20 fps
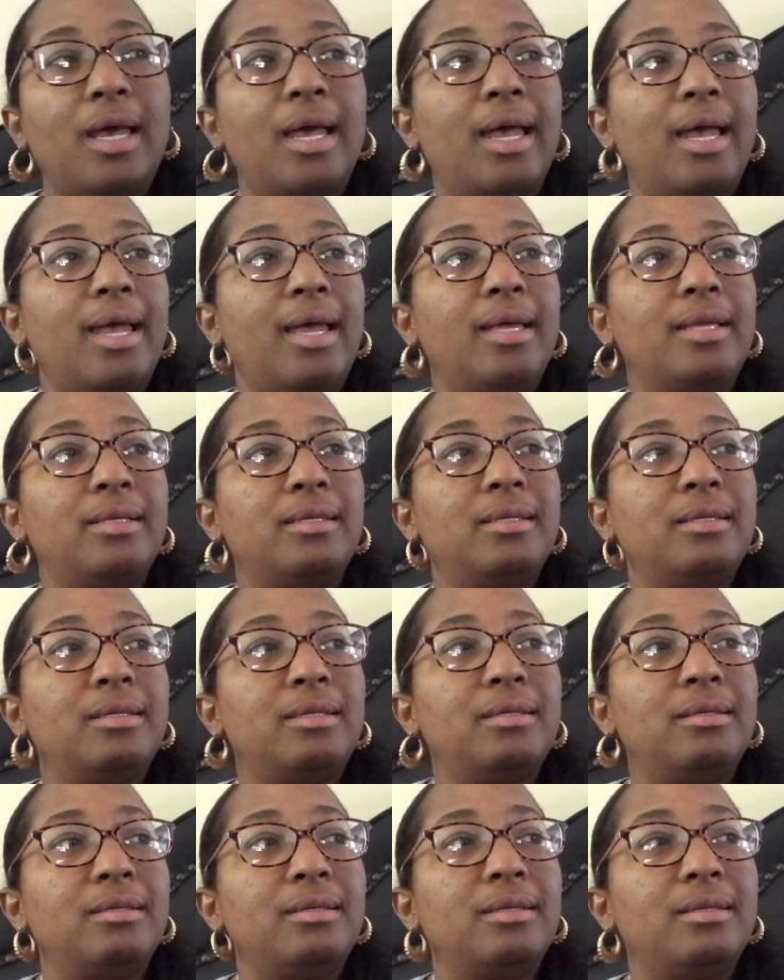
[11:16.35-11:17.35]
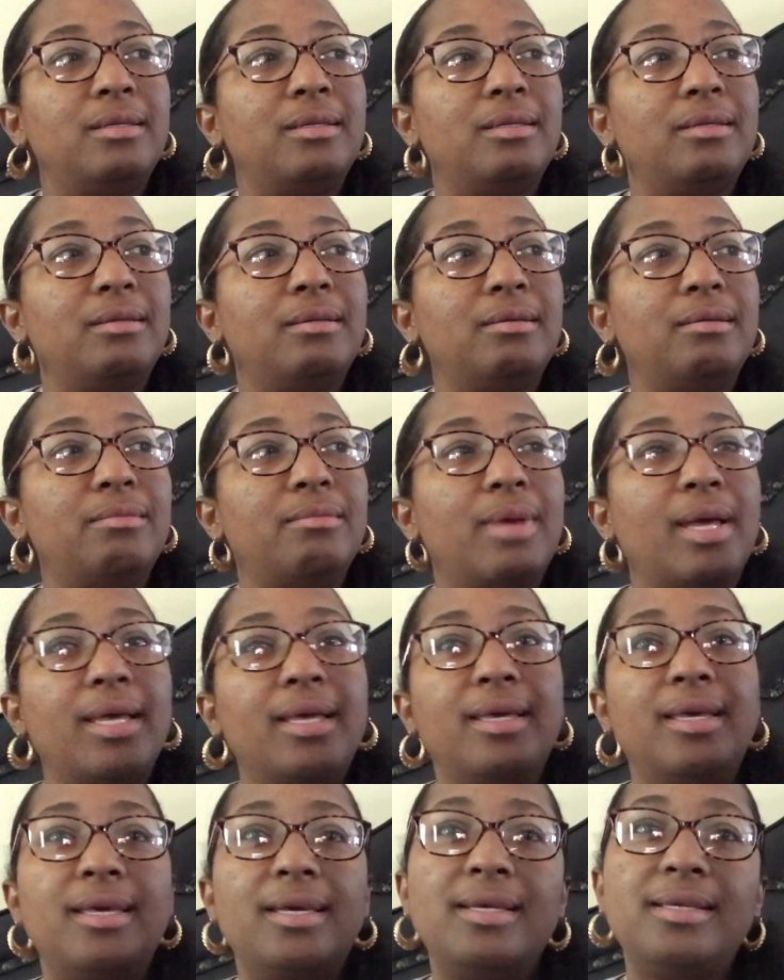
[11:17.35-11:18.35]
and my
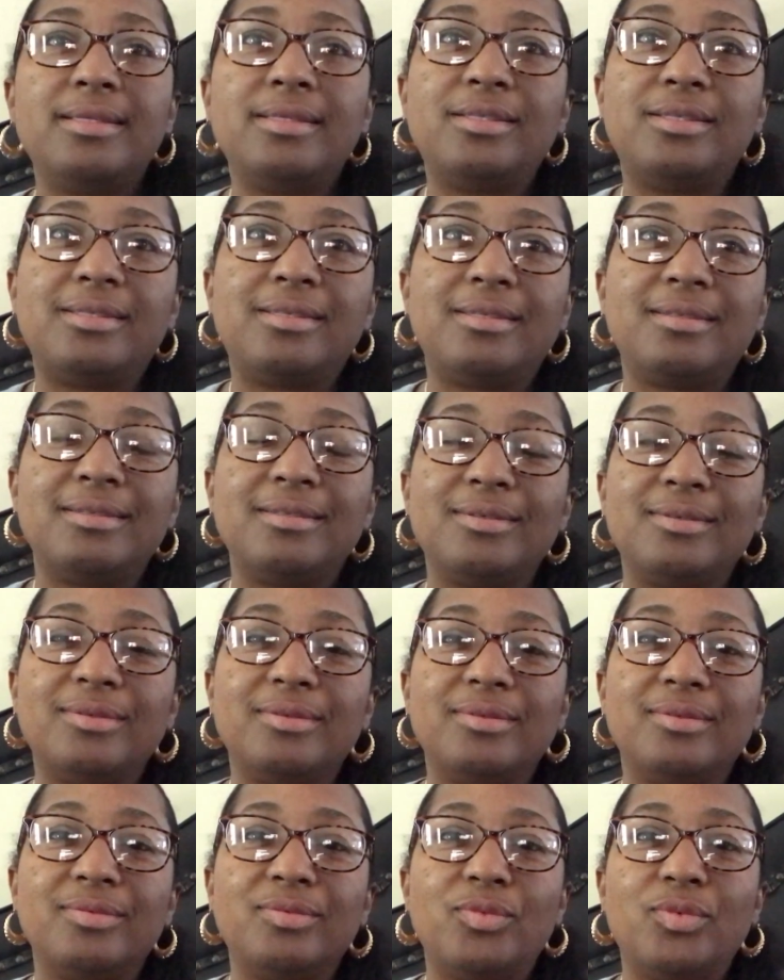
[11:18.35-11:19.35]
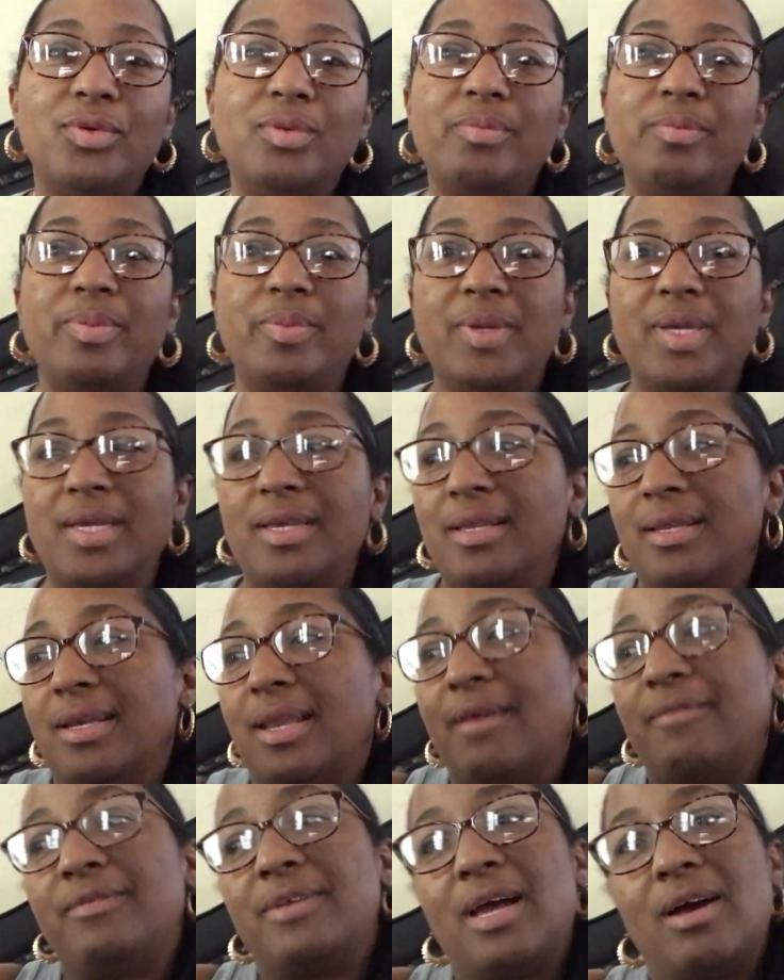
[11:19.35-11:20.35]
kids would be
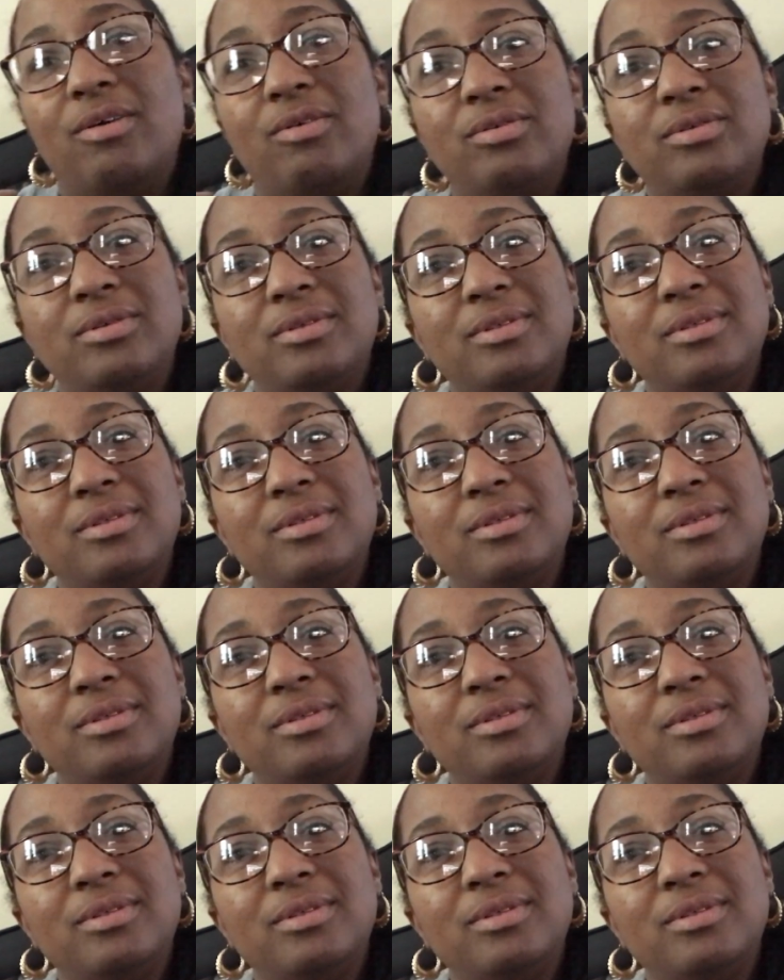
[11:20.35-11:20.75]
left out.